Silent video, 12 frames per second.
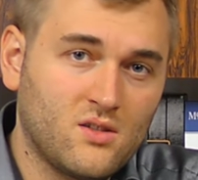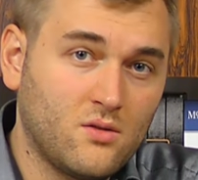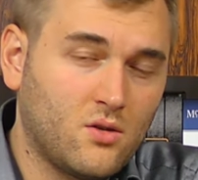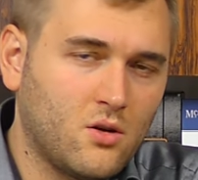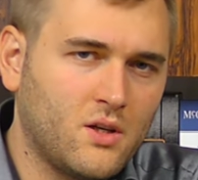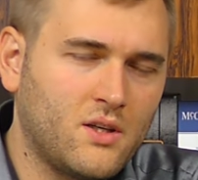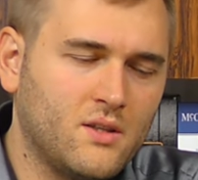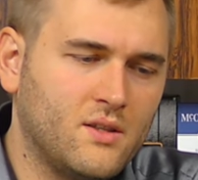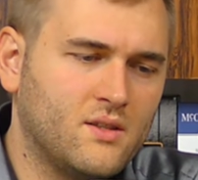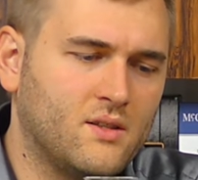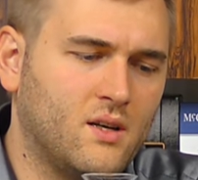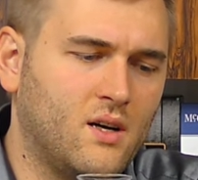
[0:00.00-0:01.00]
Suntory
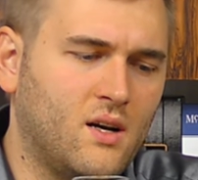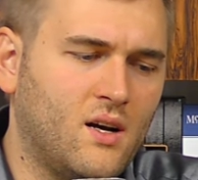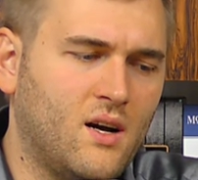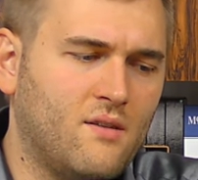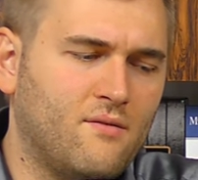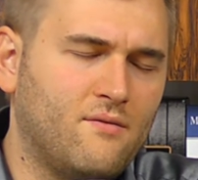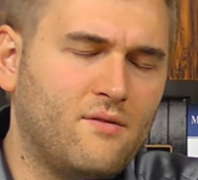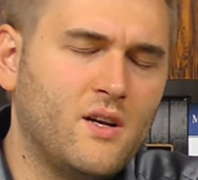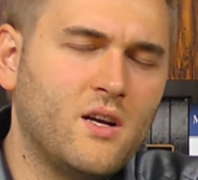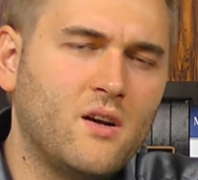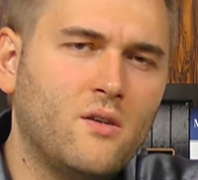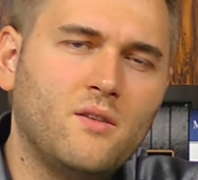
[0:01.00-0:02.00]
is a, a
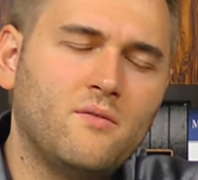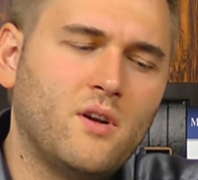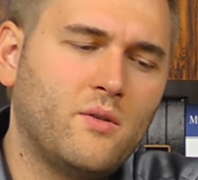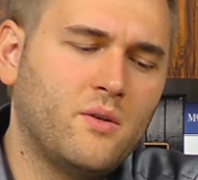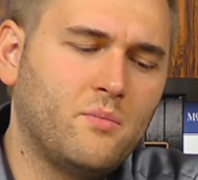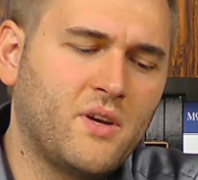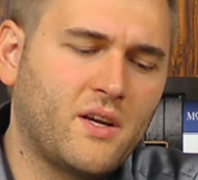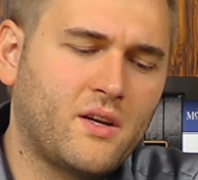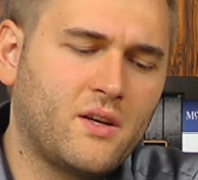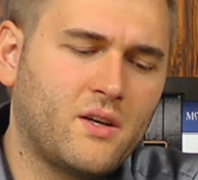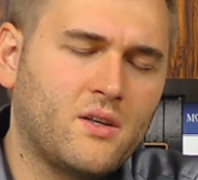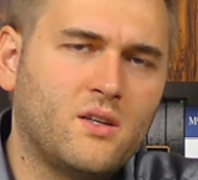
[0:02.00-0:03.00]
very, very
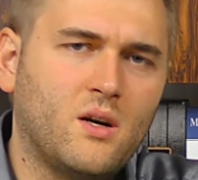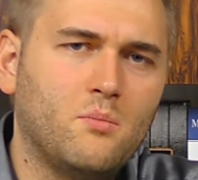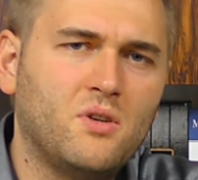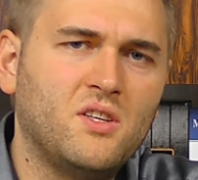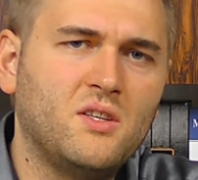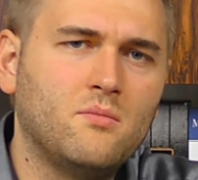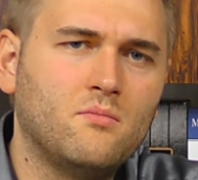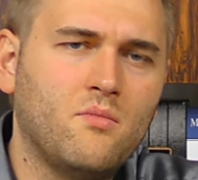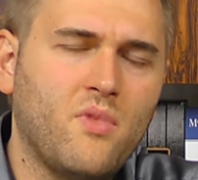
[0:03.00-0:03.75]
big company.